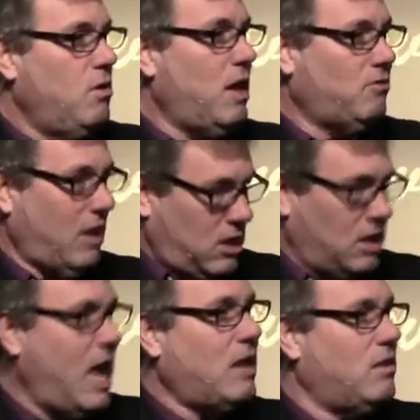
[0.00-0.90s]
You got to stay
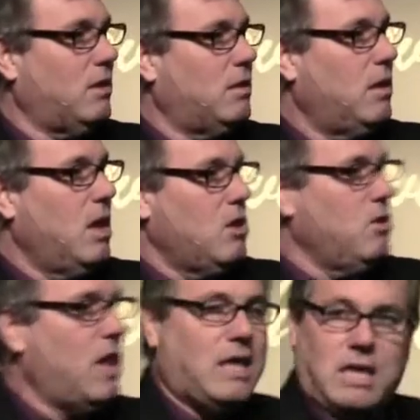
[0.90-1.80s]
connected.
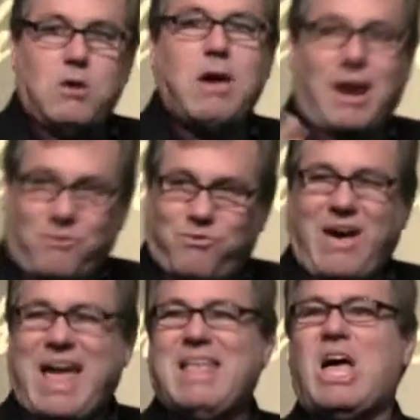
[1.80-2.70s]
You got to you got to
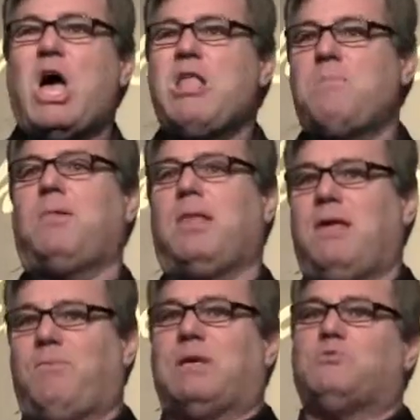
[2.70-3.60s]
fight
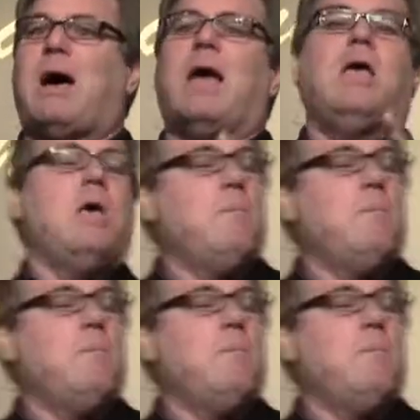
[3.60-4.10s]
unbelief because why?